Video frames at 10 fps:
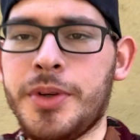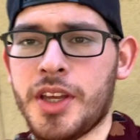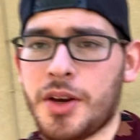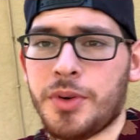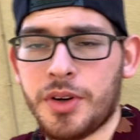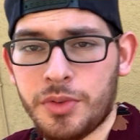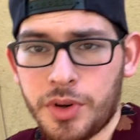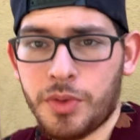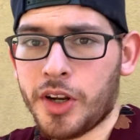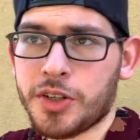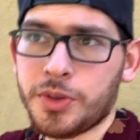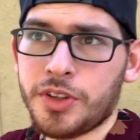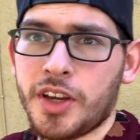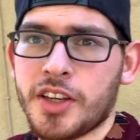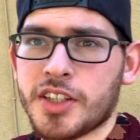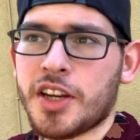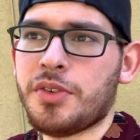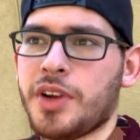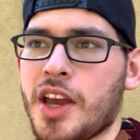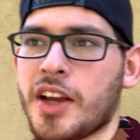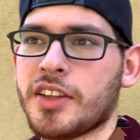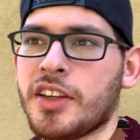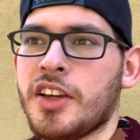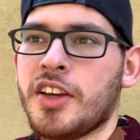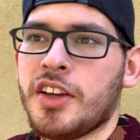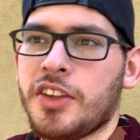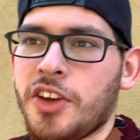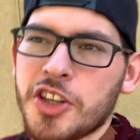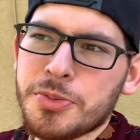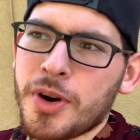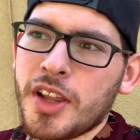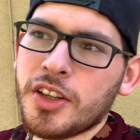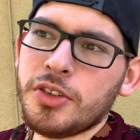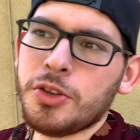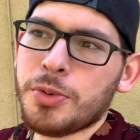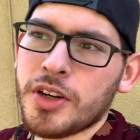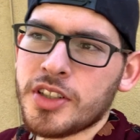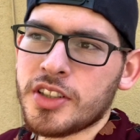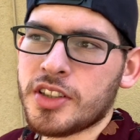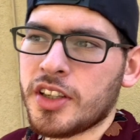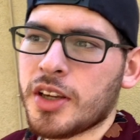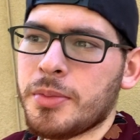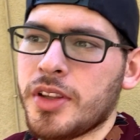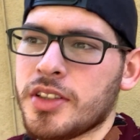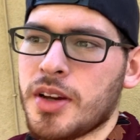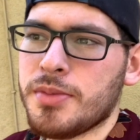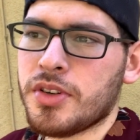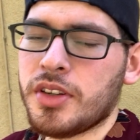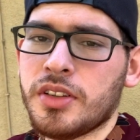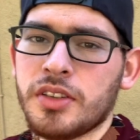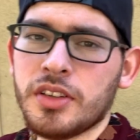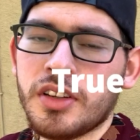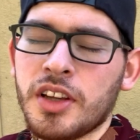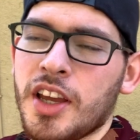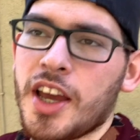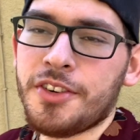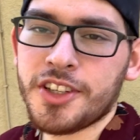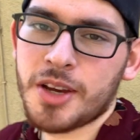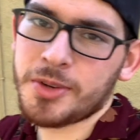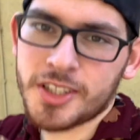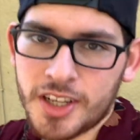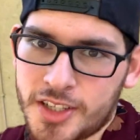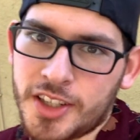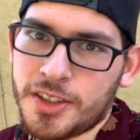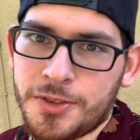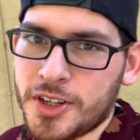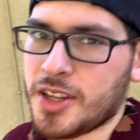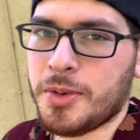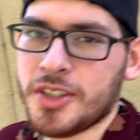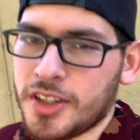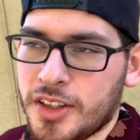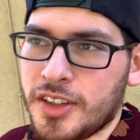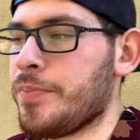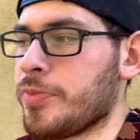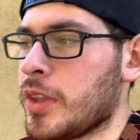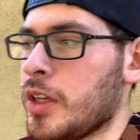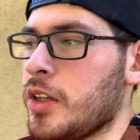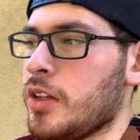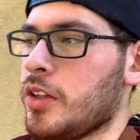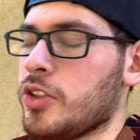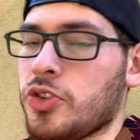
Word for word: But yeah, I want to rewatch it with you guys, kind of react. You guys are probably like, dude, you probably seen this thing like a million times already. Every time I see it, it's like the first time I see it.